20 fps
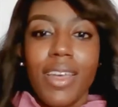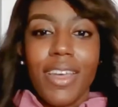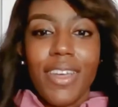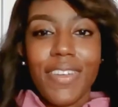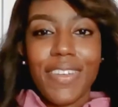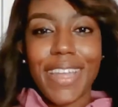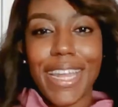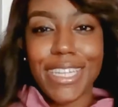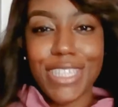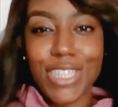
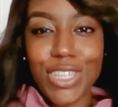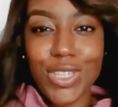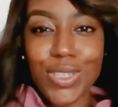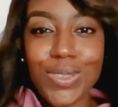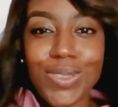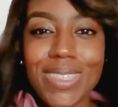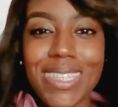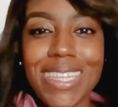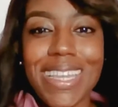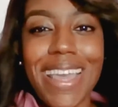Okay,
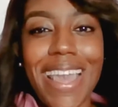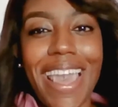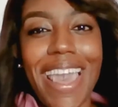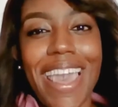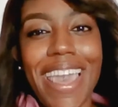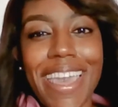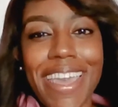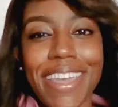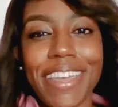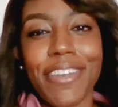choosing
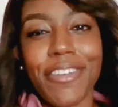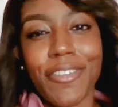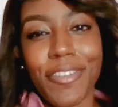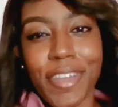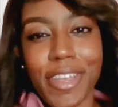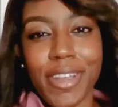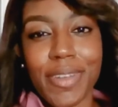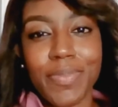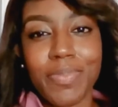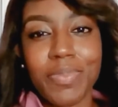a
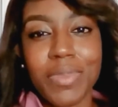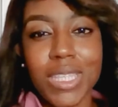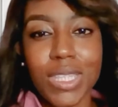career.